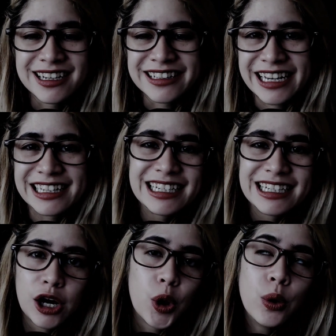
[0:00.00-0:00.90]
Like that.
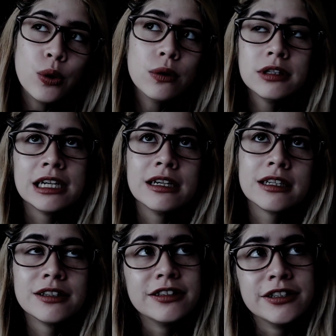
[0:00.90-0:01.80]
Or they
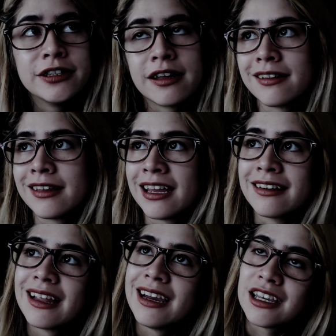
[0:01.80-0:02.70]
could do other
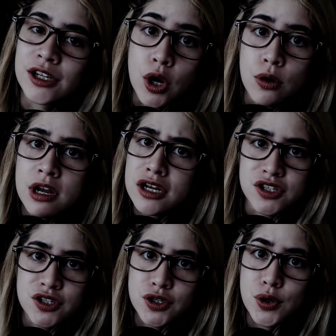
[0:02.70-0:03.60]
things like, you know,
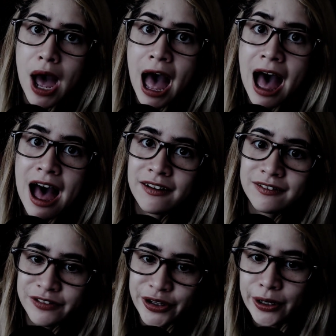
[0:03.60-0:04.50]

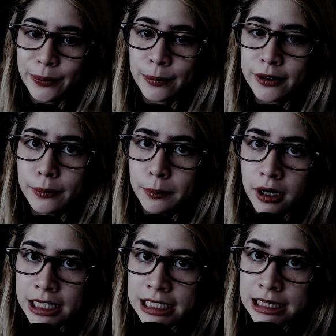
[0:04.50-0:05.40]
suave upper
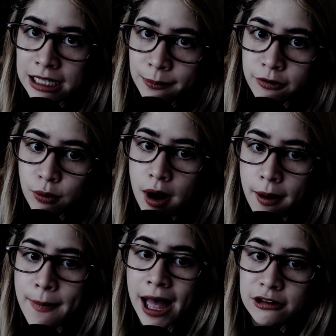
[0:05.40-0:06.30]
body dips
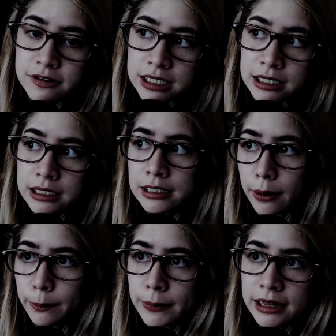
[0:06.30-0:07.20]
while bouncing
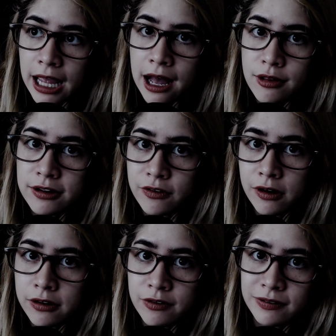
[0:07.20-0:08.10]
up and down in
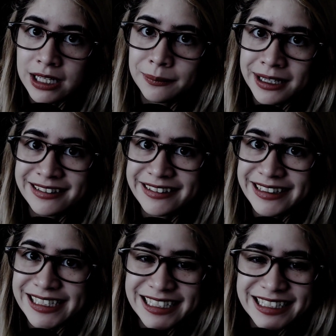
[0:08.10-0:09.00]
front of the females.